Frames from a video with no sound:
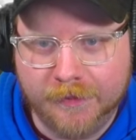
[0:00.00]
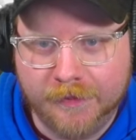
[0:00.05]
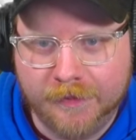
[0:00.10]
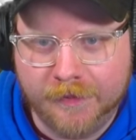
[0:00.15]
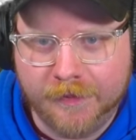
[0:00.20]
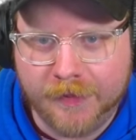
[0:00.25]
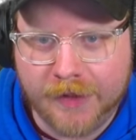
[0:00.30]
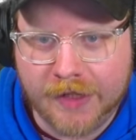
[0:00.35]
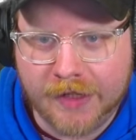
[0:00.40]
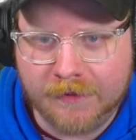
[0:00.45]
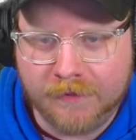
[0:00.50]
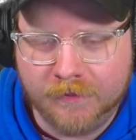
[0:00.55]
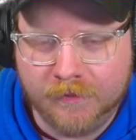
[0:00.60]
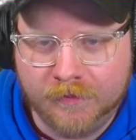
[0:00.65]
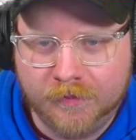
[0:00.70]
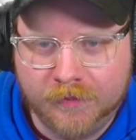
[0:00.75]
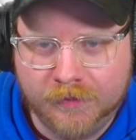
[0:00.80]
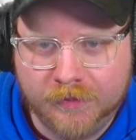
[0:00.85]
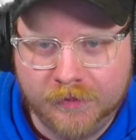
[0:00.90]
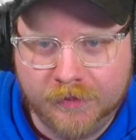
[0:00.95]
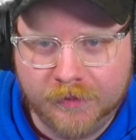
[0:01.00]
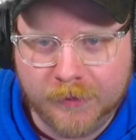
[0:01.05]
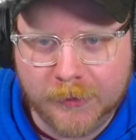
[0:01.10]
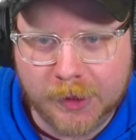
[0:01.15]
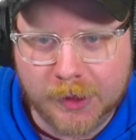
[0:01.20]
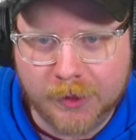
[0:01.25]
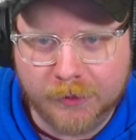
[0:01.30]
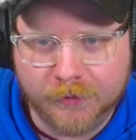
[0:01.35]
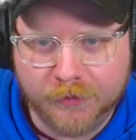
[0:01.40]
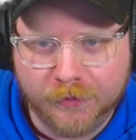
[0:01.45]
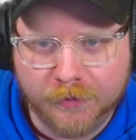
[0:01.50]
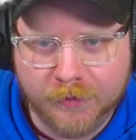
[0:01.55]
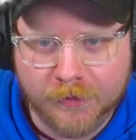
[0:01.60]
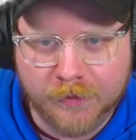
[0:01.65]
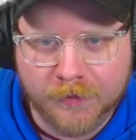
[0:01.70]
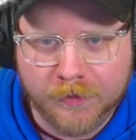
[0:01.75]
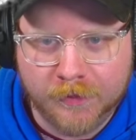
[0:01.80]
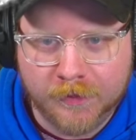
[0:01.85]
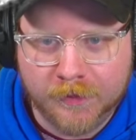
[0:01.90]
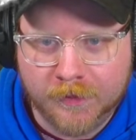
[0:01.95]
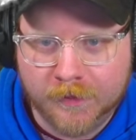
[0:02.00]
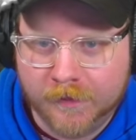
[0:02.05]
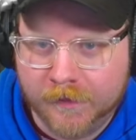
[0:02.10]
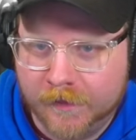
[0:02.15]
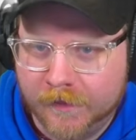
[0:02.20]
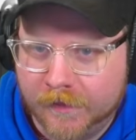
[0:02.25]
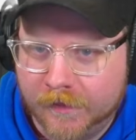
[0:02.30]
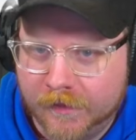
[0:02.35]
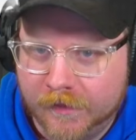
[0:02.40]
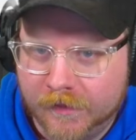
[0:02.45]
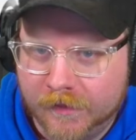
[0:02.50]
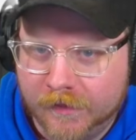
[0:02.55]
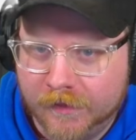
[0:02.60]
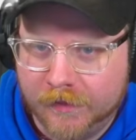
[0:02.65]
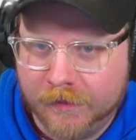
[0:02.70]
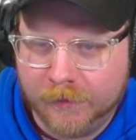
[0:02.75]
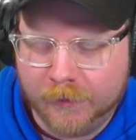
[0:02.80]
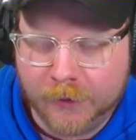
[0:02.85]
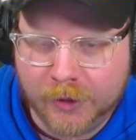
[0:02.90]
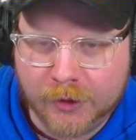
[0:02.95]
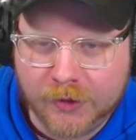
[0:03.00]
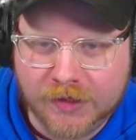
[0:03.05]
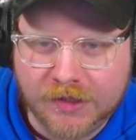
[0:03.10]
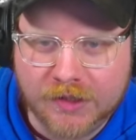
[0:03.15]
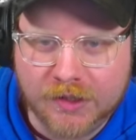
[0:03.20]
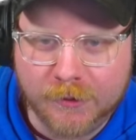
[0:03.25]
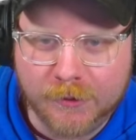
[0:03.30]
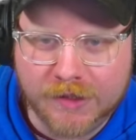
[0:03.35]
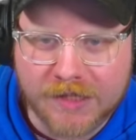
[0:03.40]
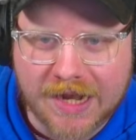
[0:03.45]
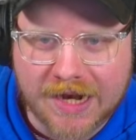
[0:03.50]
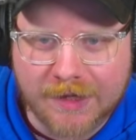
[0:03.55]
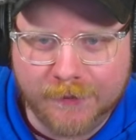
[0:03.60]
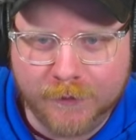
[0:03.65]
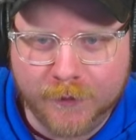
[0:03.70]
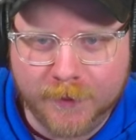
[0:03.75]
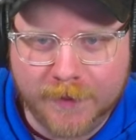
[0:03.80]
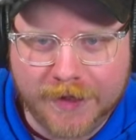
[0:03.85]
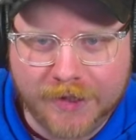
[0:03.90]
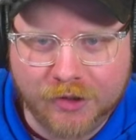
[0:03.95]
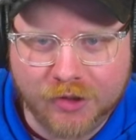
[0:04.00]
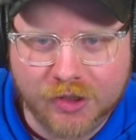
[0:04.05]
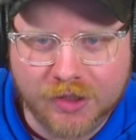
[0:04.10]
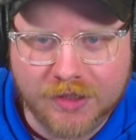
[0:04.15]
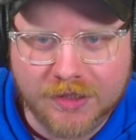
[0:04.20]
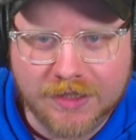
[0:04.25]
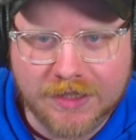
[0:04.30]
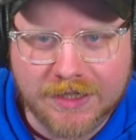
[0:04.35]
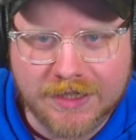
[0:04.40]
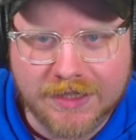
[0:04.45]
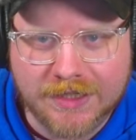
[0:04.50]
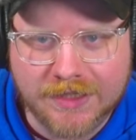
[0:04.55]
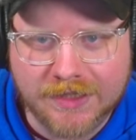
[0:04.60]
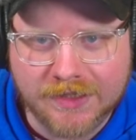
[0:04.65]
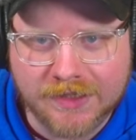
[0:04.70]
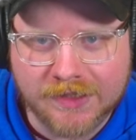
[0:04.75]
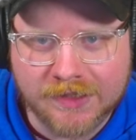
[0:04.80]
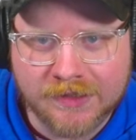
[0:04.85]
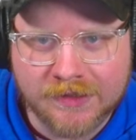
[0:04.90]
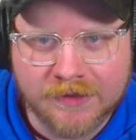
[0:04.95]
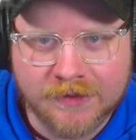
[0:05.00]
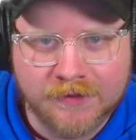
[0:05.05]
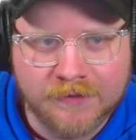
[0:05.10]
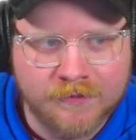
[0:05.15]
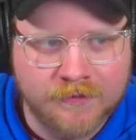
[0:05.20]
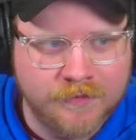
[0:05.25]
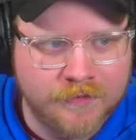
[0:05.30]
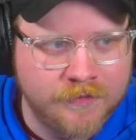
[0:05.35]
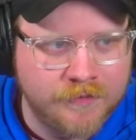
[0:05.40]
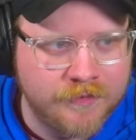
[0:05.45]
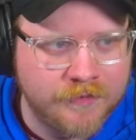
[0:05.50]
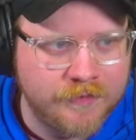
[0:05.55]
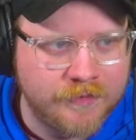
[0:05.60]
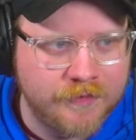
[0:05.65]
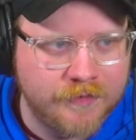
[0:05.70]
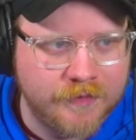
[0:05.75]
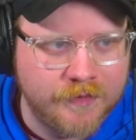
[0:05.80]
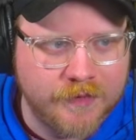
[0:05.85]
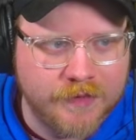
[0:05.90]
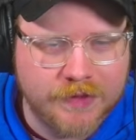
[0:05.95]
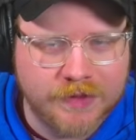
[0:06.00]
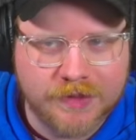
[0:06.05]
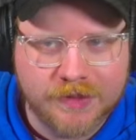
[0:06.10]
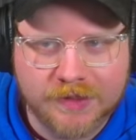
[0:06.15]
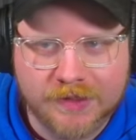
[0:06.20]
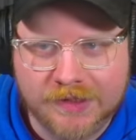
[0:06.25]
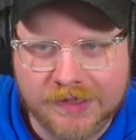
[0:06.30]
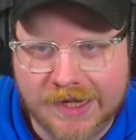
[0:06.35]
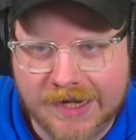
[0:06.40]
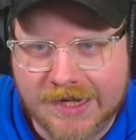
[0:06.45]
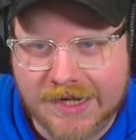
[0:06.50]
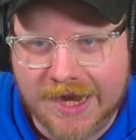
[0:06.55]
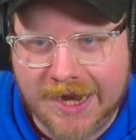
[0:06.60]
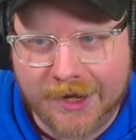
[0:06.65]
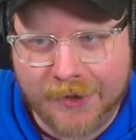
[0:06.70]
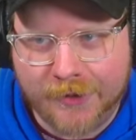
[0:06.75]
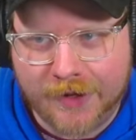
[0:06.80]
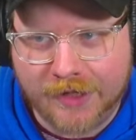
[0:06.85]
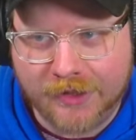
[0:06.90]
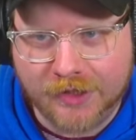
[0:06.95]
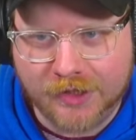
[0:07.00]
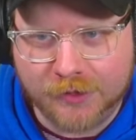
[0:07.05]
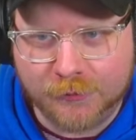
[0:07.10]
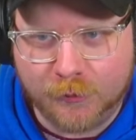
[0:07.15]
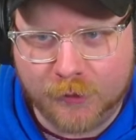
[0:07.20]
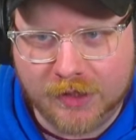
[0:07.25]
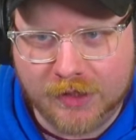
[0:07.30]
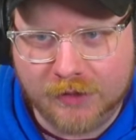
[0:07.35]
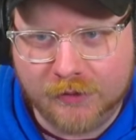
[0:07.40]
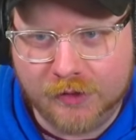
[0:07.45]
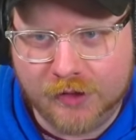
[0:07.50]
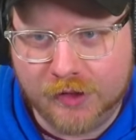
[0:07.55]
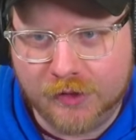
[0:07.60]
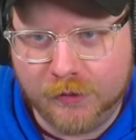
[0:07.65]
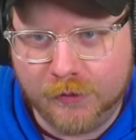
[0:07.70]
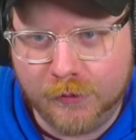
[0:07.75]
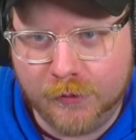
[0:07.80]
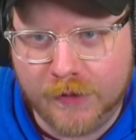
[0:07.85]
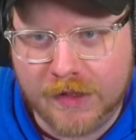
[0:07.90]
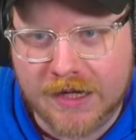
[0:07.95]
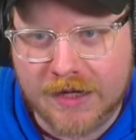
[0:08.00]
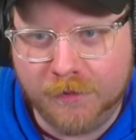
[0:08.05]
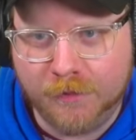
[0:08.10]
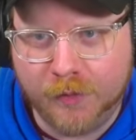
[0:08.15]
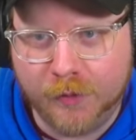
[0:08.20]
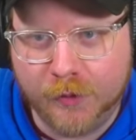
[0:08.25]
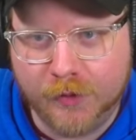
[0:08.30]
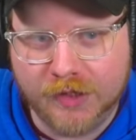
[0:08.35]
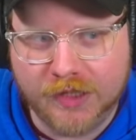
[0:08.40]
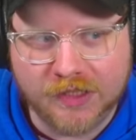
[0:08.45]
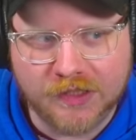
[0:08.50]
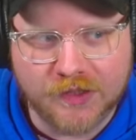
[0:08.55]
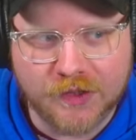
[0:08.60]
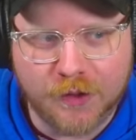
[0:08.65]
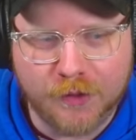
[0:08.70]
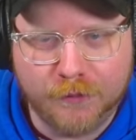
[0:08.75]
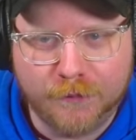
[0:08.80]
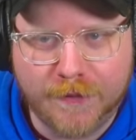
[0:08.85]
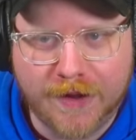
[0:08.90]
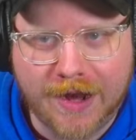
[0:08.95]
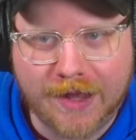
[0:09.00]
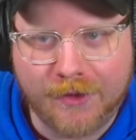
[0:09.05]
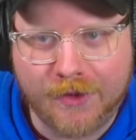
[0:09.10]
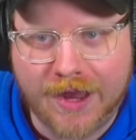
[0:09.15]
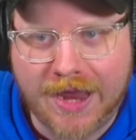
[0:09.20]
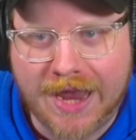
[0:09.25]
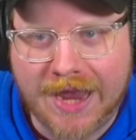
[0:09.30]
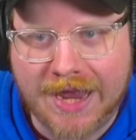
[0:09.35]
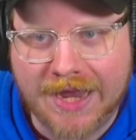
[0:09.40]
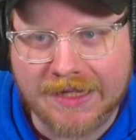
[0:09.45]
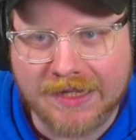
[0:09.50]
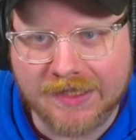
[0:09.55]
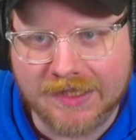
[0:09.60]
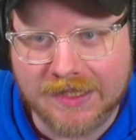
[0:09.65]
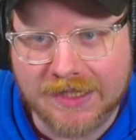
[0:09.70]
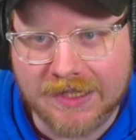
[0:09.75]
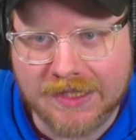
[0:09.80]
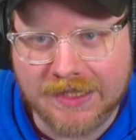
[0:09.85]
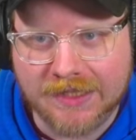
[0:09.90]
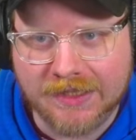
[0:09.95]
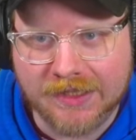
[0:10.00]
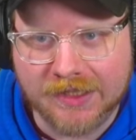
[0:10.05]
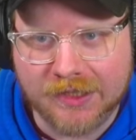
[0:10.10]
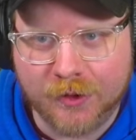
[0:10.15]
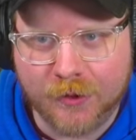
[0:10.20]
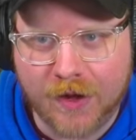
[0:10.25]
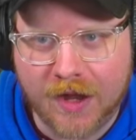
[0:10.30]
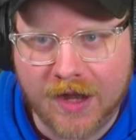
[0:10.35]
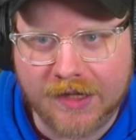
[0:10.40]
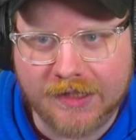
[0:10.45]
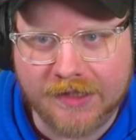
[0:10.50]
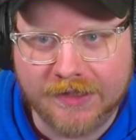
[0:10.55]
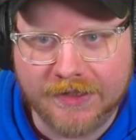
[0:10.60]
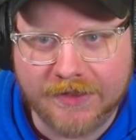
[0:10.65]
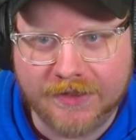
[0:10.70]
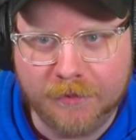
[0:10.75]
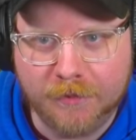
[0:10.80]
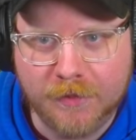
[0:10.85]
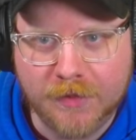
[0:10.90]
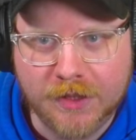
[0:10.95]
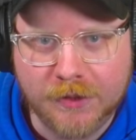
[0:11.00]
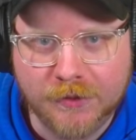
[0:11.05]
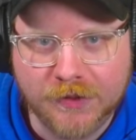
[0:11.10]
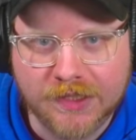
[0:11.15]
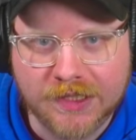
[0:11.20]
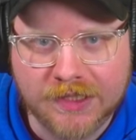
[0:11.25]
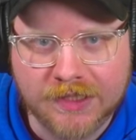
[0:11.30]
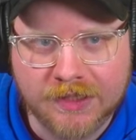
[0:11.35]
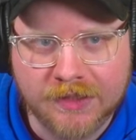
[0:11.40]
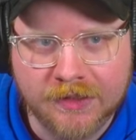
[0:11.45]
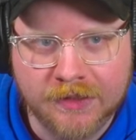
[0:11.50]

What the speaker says: But, you know, what you could do with that information is, say now I just wanted to import the song file as is. So I click music.